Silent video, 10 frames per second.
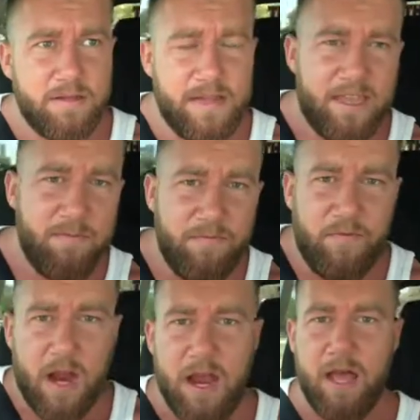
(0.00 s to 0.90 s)
They can be
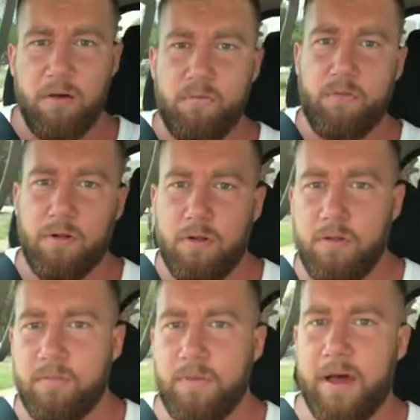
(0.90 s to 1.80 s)
very
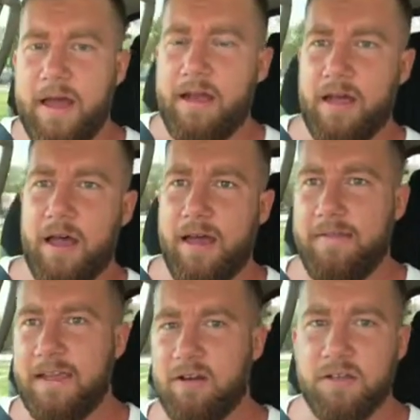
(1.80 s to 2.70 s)
helpful, but
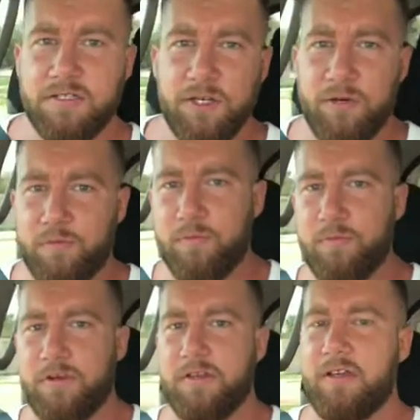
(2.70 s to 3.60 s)
they can also
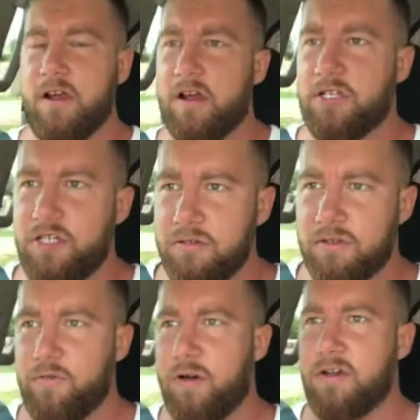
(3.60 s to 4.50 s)
really hurt you
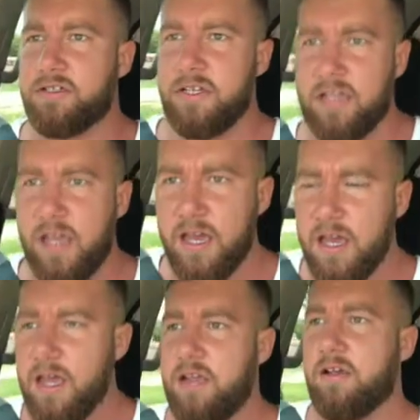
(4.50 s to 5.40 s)
as far as like
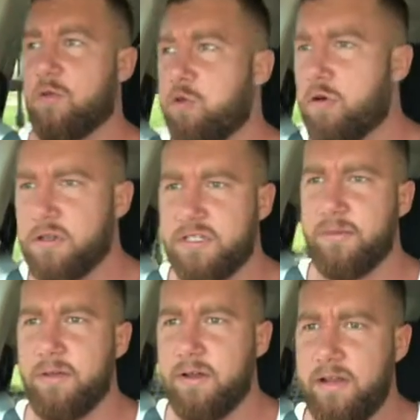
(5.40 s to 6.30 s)
your core
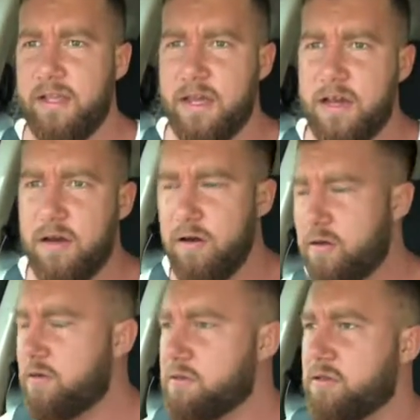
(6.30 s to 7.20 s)
stability
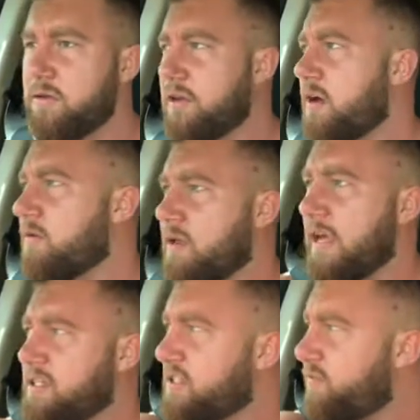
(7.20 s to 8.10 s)
goes, or
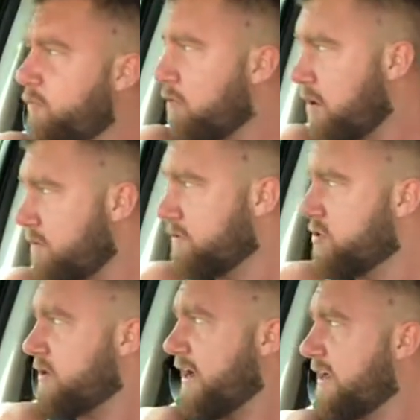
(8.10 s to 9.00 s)
like just forearm
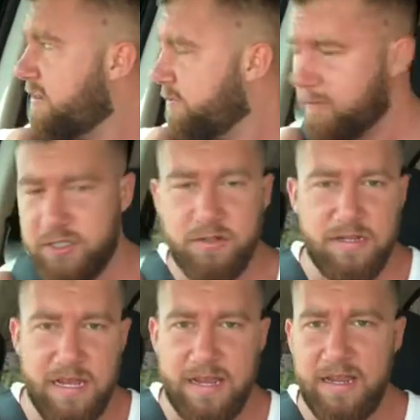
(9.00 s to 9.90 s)
strength, which you
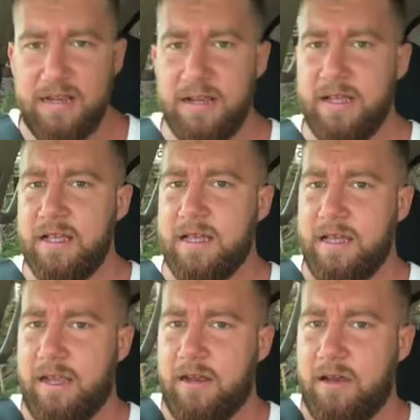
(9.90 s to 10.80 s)
need,
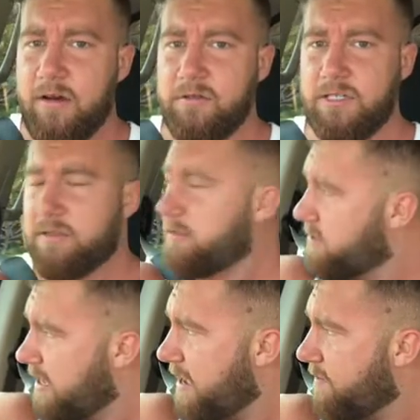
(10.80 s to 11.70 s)
just
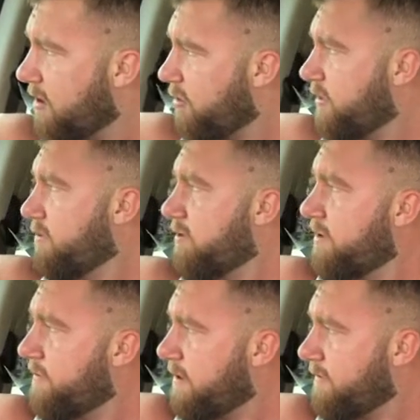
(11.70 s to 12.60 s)
to have a healthy
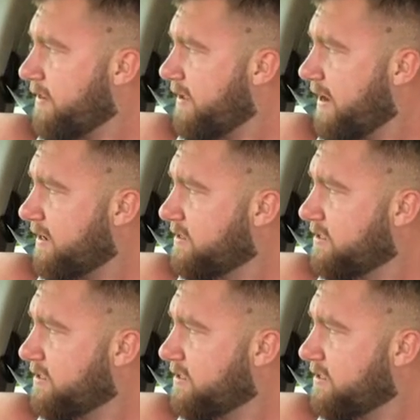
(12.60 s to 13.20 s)
grip and everything.